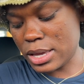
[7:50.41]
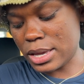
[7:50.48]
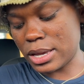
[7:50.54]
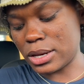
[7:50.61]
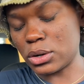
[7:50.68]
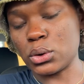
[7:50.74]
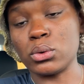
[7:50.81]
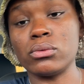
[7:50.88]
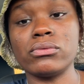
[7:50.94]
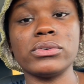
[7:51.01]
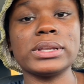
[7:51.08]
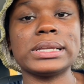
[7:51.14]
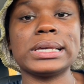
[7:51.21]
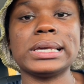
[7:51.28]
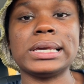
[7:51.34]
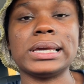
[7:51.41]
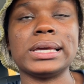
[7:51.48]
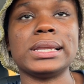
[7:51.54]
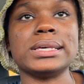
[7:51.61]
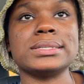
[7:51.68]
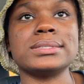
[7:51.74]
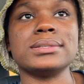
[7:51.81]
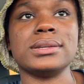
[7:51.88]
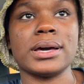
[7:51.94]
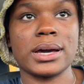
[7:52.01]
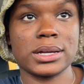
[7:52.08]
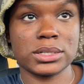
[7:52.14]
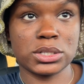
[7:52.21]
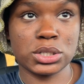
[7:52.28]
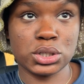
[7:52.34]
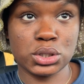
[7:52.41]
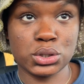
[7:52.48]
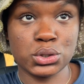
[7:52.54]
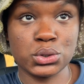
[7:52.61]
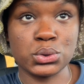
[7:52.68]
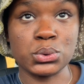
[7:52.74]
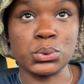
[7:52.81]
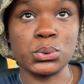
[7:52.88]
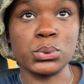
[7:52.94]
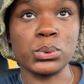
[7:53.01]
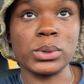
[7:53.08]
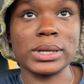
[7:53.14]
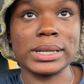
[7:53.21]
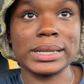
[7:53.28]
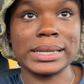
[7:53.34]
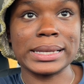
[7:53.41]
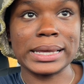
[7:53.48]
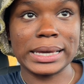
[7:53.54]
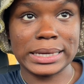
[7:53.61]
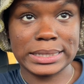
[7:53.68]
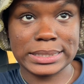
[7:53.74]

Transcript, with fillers: and hopefully it is not too late.